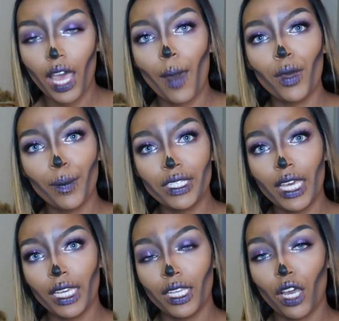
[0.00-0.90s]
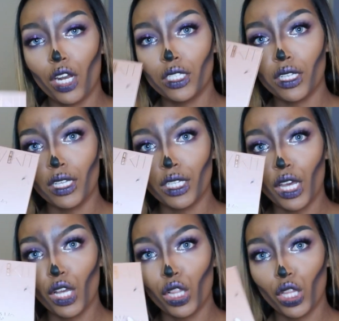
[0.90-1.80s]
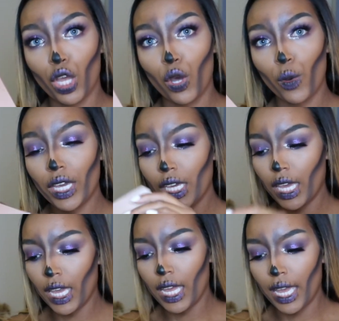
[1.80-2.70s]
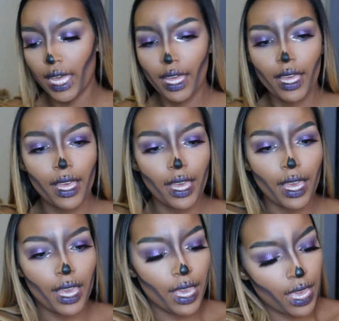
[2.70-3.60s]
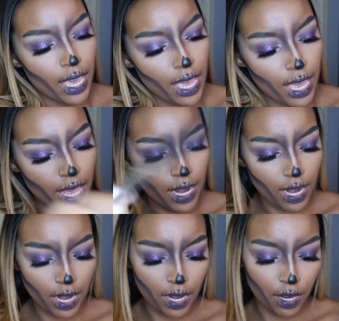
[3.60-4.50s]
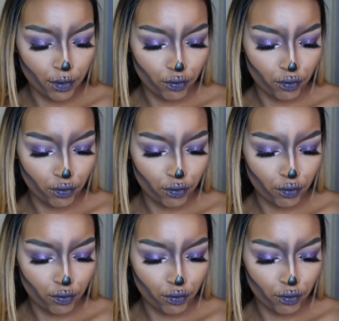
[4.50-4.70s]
I'm going to be taking the Anastasia Glow Kit, and